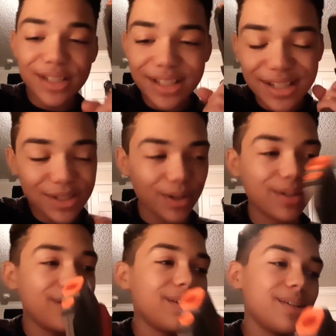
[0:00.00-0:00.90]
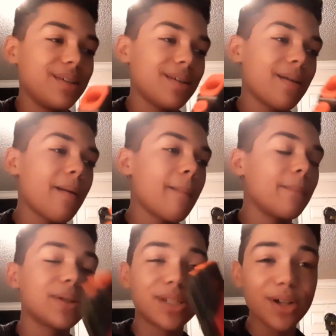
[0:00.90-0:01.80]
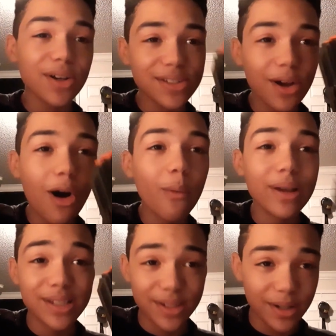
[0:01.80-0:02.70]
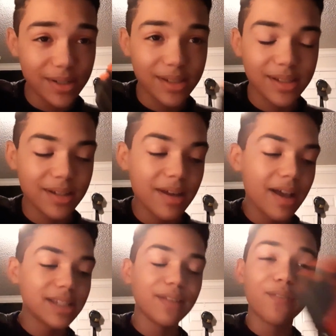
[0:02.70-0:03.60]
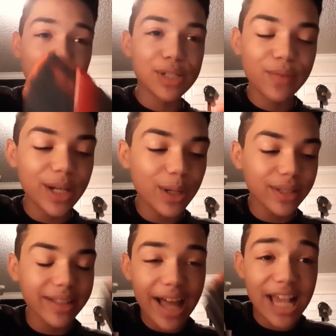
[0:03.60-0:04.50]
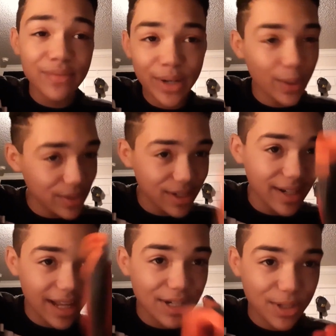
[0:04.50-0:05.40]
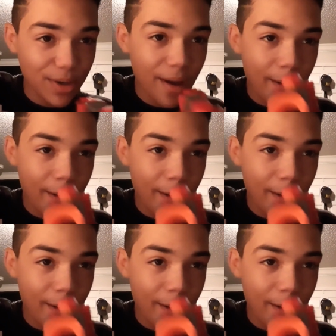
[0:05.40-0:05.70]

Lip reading: the start. The start always sucks. It's the first video and the last video that's gonna get you.